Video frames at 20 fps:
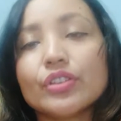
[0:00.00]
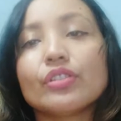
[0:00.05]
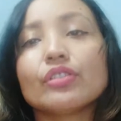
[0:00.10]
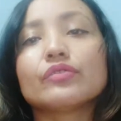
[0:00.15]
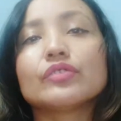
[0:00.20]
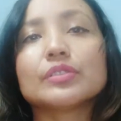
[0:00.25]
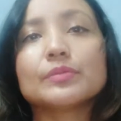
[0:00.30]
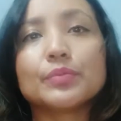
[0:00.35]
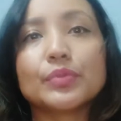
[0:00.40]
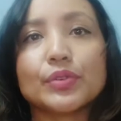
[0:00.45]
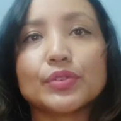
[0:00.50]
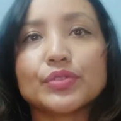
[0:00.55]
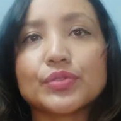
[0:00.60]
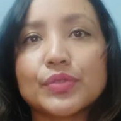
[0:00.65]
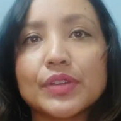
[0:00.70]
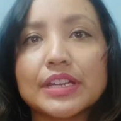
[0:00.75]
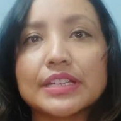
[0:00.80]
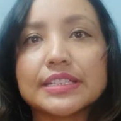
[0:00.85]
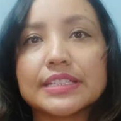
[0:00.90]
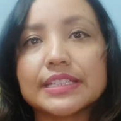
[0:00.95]
Oval
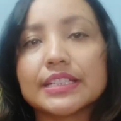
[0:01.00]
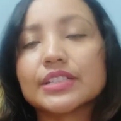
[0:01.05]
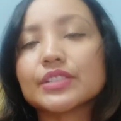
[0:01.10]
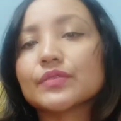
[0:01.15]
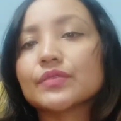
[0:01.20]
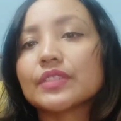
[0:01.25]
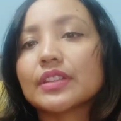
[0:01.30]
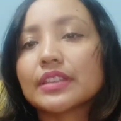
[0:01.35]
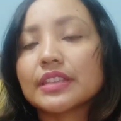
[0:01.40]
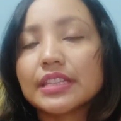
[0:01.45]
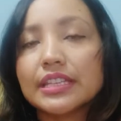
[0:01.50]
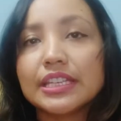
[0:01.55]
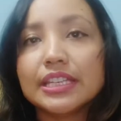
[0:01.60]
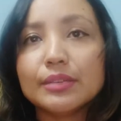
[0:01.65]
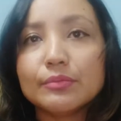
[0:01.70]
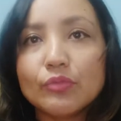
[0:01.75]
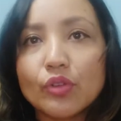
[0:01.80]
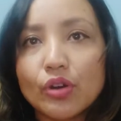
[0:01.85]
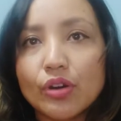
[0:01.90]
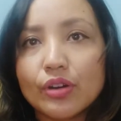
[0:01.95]
Portrait deals with the
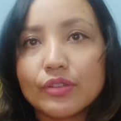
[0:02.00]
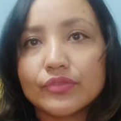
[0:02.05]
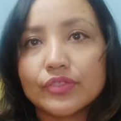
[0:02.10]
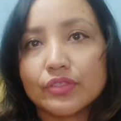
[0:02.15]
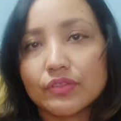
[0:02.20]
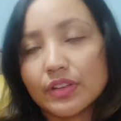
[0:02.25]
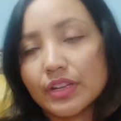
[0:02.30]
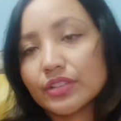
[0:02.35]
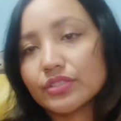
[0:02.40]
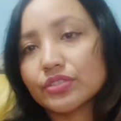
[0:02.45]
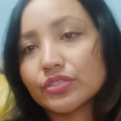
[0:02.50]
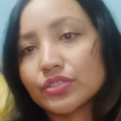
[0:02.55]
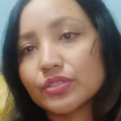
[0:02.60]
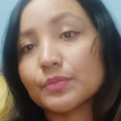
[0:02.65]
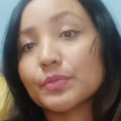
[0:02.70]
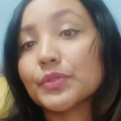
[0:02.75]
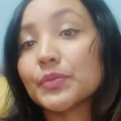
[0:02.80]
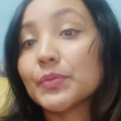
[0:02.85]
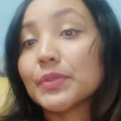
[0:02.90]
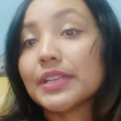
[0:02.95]
theme of the
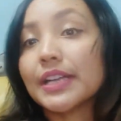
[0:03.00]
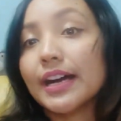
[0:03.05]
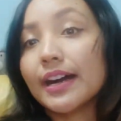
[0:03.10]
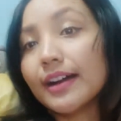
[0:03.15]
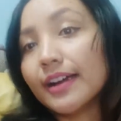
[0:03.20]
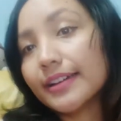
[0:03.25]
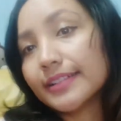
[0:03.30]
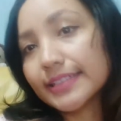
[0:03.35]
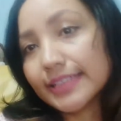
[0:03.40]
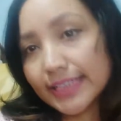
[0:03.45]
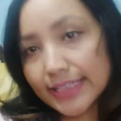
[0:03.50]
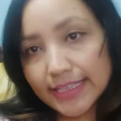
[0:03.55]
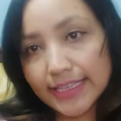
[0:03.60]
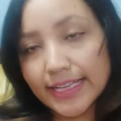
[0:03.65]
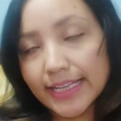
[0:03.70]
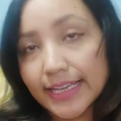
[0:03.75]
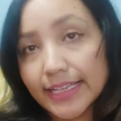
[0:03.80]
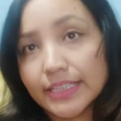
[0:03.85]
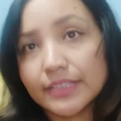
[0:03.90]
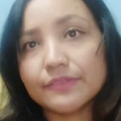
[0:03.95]
relationship between art and
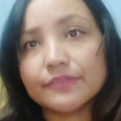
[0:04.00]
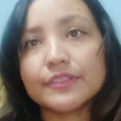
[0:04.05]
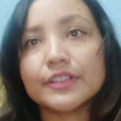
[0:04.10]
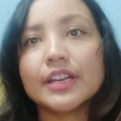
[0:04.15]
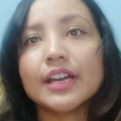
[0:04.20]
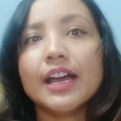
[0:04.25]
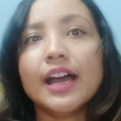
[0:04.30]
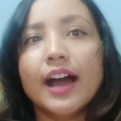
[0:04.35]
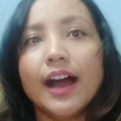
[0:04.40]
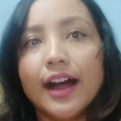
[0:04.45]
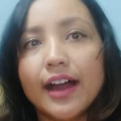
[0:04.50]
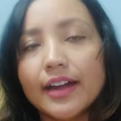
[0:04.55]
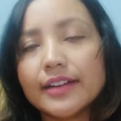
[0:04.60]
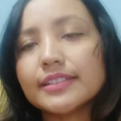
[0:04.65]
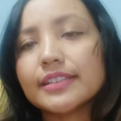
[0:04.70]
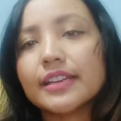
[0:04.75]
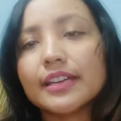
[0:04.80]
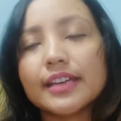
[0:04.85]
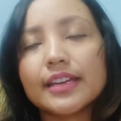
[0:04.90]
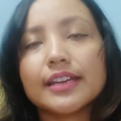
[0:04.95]
life.
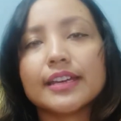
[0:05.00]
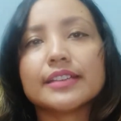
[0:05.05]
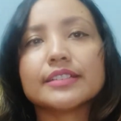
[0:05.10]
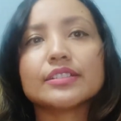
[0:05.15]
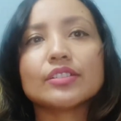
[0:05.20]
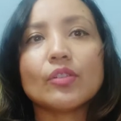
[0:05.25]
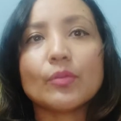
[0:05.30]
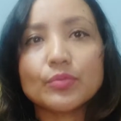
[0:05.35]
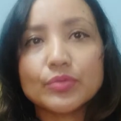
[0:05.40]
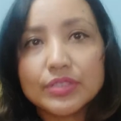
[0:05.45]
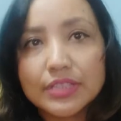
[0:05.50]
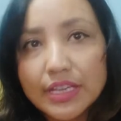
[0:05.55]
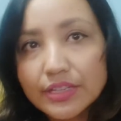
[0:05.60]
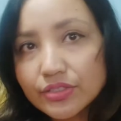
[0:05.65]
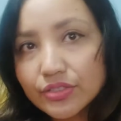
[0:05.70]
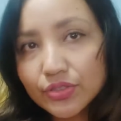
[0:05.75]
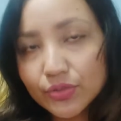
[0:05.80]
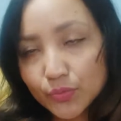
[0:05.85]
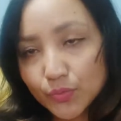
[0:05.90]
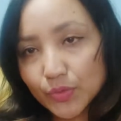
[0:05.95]
Art and
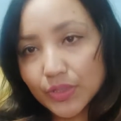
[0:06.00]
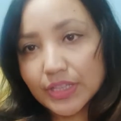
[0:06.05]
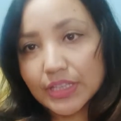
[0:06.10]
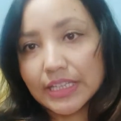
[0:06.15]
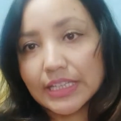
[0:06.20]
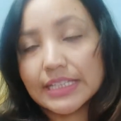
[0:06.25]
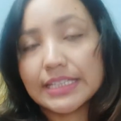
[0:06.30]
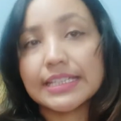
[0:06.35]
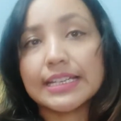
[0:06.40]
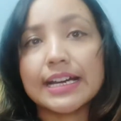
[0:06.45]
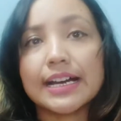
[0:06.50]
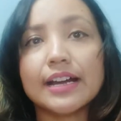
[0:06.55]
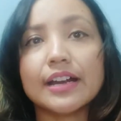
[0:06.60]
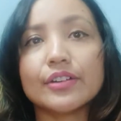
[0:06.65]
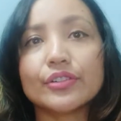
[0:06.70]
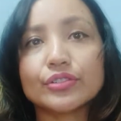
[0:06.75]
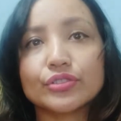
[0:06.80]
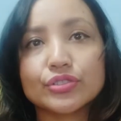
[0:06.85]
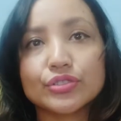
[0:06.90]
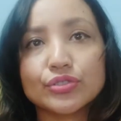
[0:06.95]
obsession with it
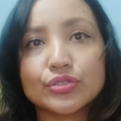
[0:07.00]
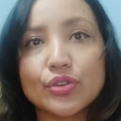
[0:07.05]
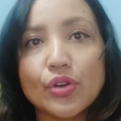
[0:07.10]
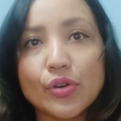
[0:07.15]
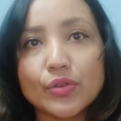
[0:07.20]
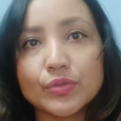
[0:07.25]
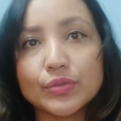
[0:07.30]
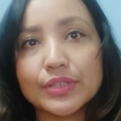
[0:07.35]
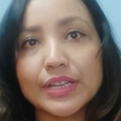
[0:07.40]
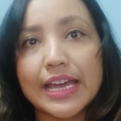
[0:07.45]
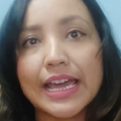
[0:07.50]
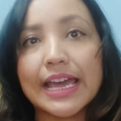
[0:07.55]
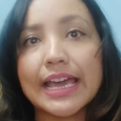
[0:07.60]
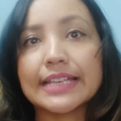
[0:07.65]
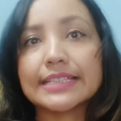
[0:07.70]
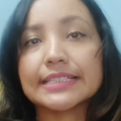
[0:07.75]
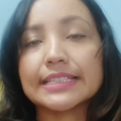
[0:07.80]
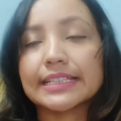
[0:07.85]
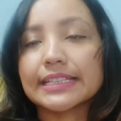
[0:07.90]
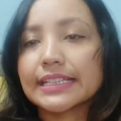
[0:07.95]
are showed
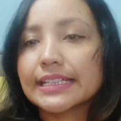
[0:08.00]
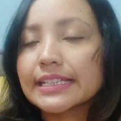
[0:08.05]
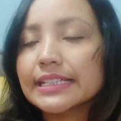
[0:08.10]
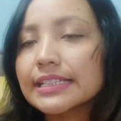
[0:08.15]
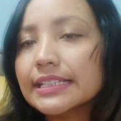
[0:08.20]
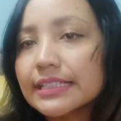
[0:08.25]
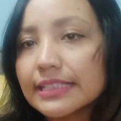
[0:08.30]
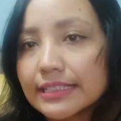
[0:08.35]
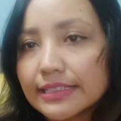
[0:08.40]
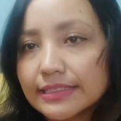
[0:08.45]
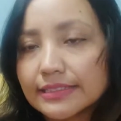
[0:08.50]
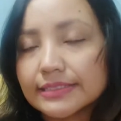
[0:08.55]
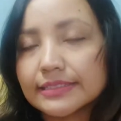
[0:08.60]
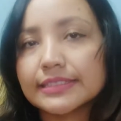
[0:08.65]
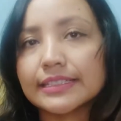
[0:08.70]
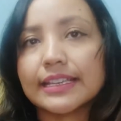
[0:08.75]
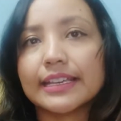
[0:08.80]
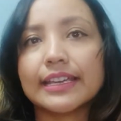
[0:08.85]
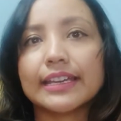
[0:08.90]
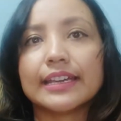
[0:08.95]
as
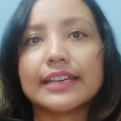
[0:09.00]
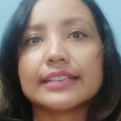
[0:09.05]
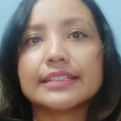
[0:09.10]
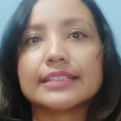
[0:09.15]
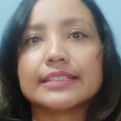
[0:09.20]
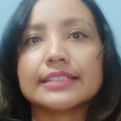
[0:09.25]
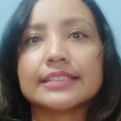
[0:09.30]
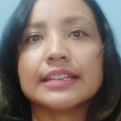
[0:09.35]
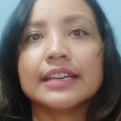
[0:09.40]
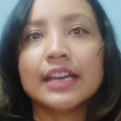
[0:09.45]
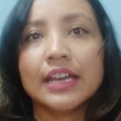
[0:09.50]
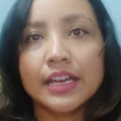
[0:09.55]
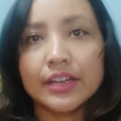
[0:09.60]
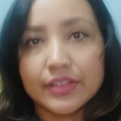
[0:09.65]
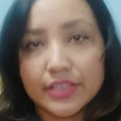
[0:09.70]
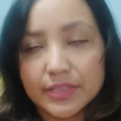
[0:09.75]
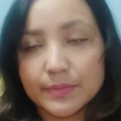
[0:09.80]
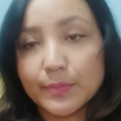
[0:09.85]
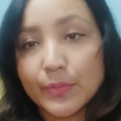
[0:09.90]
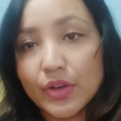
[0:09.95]
killers and
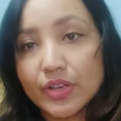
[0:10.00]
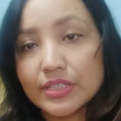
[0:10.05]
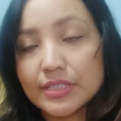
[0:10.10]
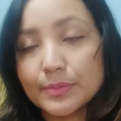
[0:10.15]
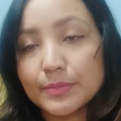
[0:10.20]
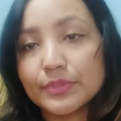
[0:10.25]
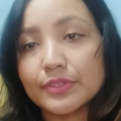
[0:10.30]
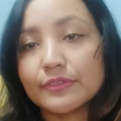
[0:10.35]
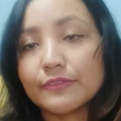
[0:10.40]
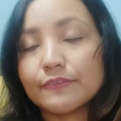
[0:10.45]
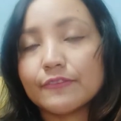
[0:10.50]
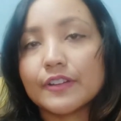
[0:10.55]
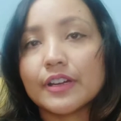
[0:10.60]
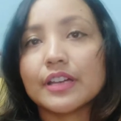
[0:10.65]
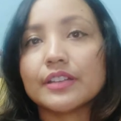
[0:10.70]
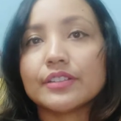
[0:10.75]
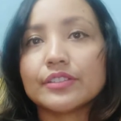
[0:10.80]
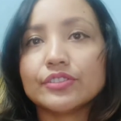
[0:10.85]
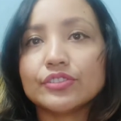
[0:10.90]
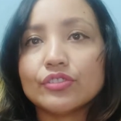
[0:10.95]
responsible
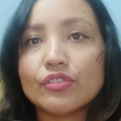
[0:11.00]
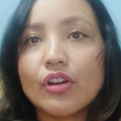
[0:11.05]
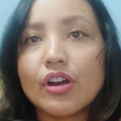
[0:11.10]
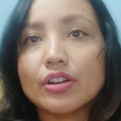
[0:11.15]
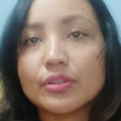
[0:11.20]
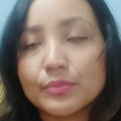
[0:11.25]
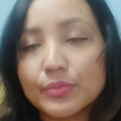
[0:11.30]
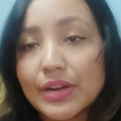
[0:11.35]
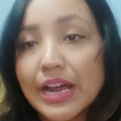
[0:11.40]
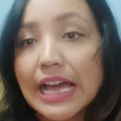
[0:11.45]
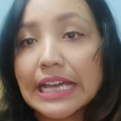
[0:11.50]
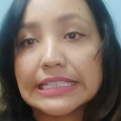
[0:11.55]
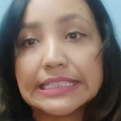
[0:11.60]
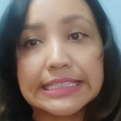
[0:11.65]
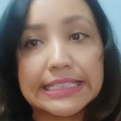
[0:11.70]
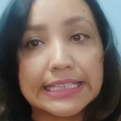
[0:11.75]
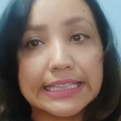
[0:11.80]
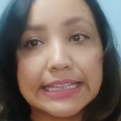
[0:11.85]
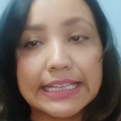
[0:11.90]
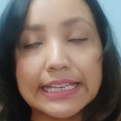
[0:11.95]
for the young
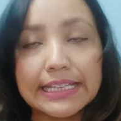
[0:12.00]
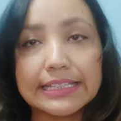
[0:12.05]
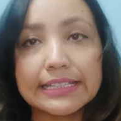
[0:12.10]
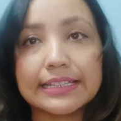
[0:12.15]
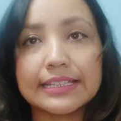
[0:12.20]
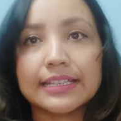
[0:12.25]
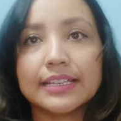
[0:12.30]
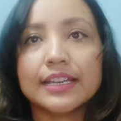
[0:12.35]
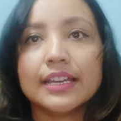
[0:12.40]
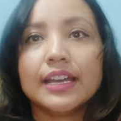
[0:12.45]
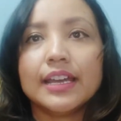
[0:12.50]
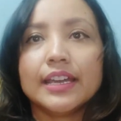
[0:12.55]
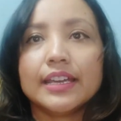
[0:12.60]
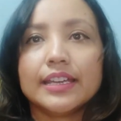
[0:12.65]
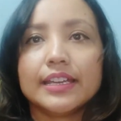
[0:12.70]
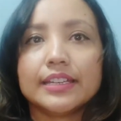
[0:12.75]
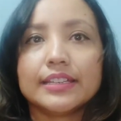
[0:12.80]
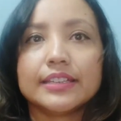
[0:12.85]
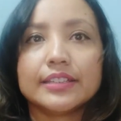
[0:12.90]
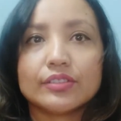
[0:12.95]
bride's death.
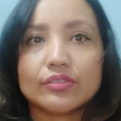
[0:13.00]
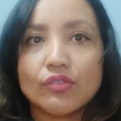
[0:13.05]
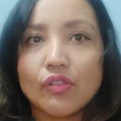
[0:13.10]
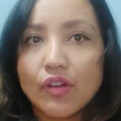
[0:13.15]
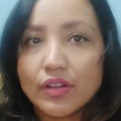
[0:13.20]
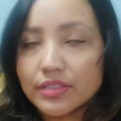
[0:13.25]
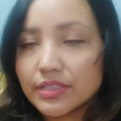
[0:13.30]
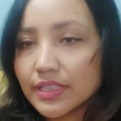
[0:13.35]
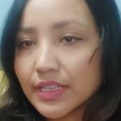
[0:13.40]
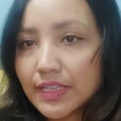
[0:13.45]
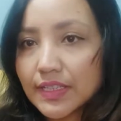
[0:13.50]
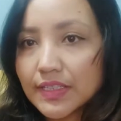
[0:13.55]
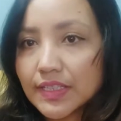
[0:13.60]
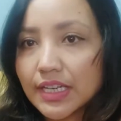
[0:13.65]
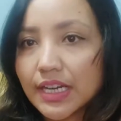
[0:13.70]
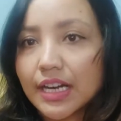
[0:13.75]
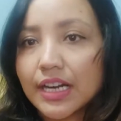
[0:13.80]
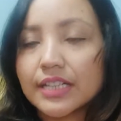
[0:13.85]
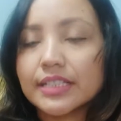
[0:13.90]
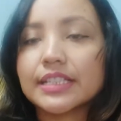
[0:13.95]
In the context,
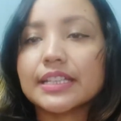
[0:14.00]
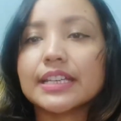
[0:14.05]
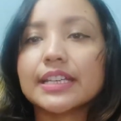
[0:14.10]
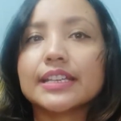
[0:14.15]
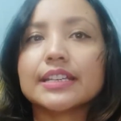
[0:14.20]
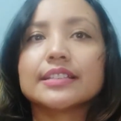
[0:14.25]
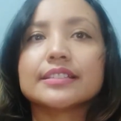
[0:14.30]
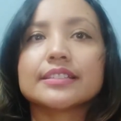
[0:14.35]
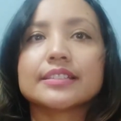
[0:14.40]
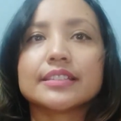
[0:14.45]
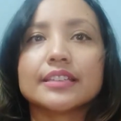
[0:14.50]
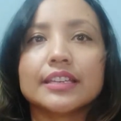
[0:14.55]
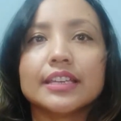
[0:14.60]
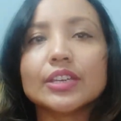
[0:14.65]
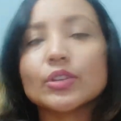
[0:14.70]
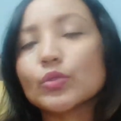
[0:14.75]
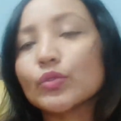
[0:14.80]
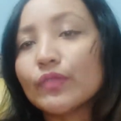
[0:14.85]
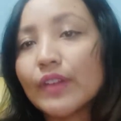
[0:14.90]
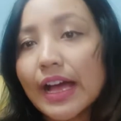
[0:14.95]
art is
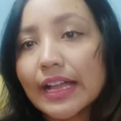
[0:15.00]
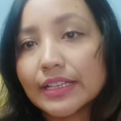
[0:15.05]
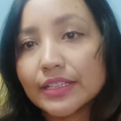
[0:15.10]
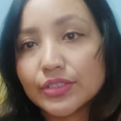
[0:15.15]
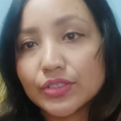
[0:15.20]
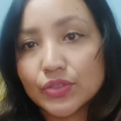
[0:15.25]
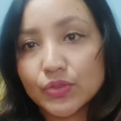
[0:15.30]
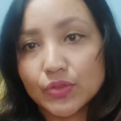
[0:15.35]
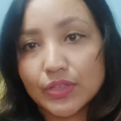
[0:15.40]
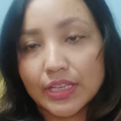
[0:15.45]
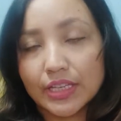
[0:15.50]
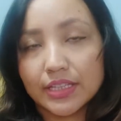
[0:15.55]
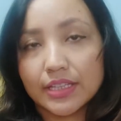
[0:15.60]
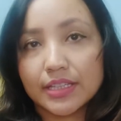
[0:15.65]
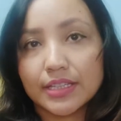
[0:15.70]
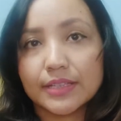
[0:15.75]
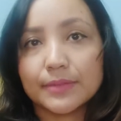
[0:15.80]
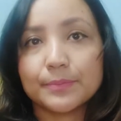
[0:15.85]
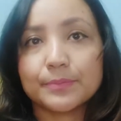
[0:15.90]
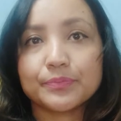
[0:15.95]
equivalent to
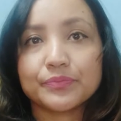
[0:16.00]
death.